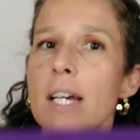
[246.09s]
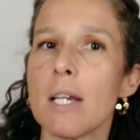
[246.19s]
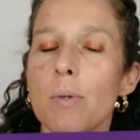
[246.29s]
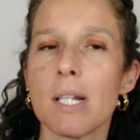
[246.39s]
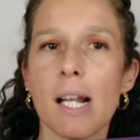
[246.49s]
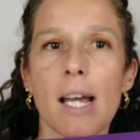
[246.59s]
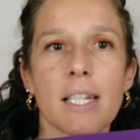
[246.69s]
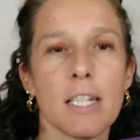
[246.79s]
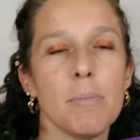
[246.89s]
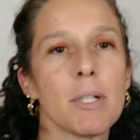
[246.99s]
say I quite
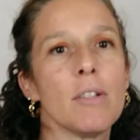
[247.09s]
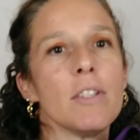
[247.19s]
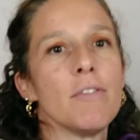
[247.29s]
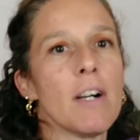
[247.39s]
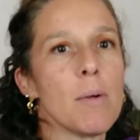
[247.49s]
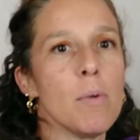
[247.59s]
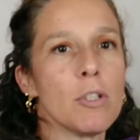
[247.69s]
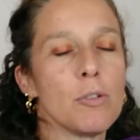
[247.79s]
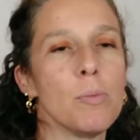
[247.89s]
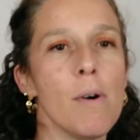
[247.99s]
like it because if I
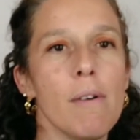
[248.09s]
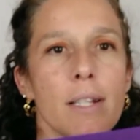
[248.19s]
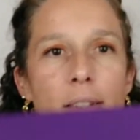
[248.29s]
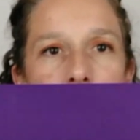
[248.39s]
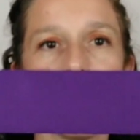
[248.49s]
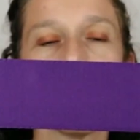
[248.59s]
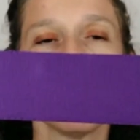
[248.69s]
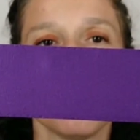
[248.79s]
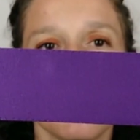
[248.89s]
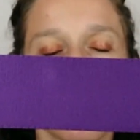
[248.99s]
want to wear it only
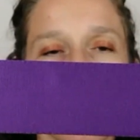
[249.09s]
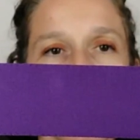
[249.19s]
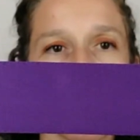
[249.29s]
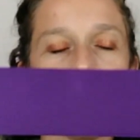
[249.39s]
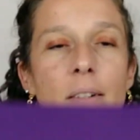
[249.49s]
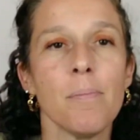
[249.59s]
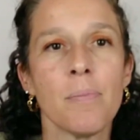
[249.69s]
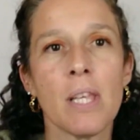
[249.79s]
on this side,